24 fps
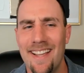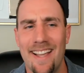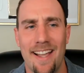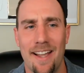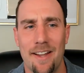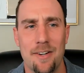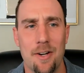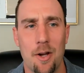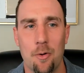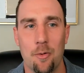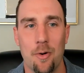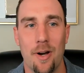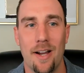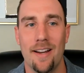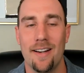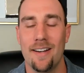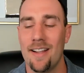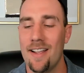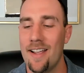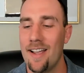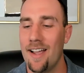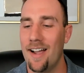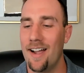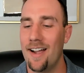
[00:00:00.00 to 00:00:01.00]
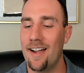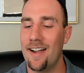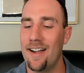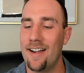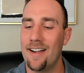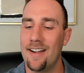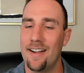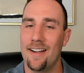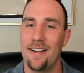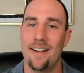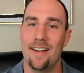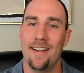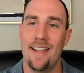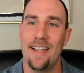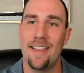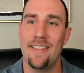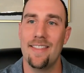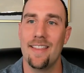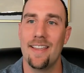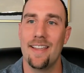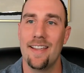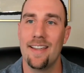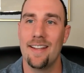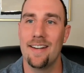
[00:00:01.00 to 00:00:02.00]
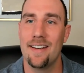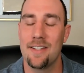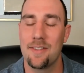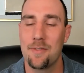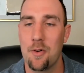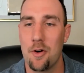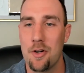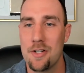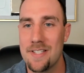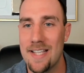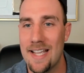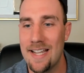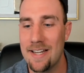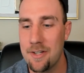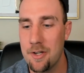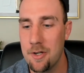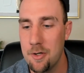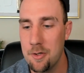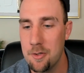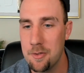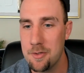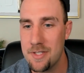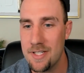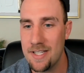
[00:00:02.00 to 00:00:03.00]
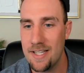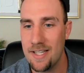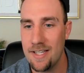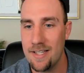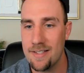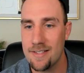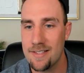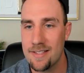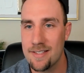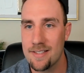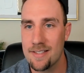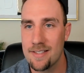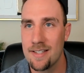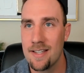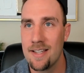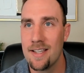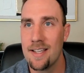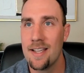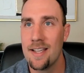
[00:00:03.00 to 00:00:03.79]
yeah. yeah. Uh, and then as far as that goes, it's